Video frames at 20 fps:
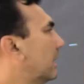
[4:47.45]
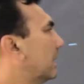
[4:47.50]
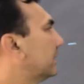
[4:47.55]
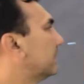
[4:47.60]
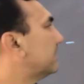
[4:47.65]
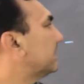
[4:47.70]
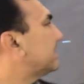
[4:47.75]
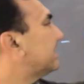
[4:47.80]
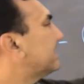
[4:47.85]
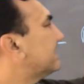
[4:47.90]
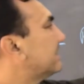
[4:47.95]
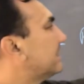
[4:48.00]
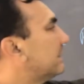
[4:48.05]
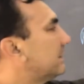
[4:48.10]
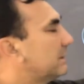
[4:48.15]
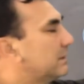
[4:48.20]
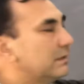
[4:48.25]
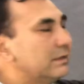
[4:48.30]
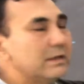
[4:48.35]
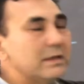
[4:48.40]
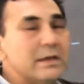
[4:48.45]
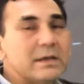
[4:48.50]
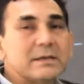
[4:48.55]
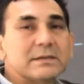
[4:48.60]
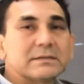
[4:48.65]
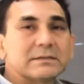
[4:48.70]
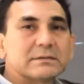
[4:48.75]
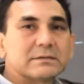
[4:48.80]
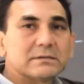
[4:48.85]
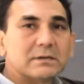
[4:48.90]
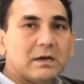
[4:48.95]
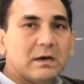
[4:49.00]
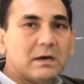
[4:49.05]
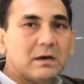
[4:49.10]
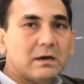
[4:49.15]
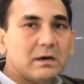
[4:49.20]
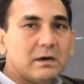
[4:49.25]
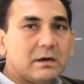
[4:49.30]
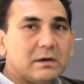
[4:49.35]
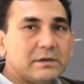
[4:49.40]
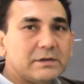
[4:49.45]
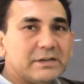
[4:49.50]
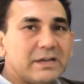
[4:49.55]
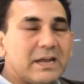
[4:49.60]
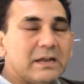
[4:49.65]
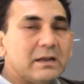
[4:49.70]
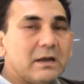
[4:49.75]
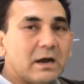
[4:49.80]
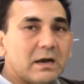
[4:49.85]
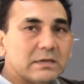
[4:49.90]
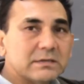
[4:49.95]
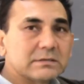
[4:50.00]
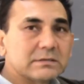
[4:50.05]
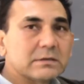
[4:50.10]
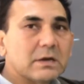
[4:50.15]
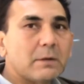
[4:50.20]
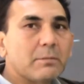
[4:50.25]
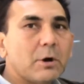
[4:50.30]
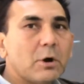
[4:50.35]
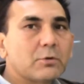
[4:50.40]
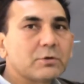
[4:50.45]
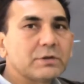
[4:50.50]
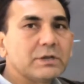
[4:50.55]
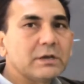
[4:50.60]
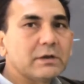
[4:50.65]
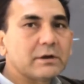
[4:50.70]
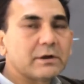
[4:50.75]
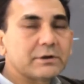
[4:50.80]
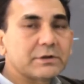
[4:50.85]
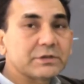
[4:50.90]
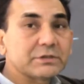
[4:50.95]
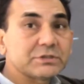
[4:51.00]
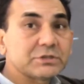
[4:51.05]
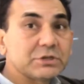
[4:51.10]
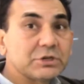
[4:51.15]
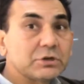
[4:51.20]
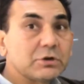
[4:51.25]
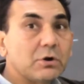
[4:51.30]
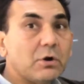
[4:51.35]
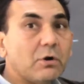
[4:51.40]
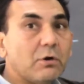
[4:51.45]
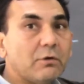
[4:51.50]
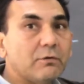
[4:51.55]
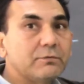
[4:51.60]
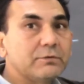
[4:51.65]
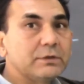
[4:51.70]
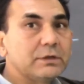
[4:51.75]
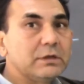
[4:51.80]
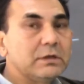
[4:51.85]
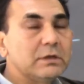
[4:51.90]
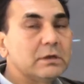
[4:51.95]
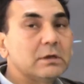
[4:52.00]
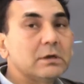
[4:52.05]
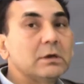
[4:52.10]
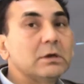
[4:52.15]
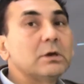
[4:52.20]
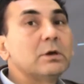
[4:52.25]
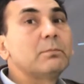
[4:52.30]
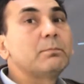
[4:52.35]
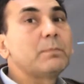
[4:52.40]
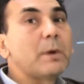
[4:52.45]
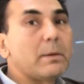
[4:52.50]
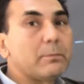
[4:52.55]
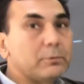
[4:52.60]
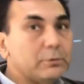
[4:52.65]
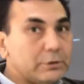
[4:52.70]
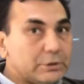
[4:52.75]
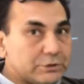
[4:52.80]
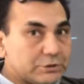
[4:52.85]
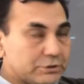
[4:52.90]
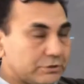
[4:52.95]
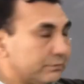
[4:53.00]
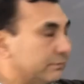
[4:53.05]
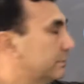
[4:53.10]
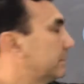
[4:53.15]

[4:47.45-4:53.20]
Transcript: this is the tell us about the characteristic of the population.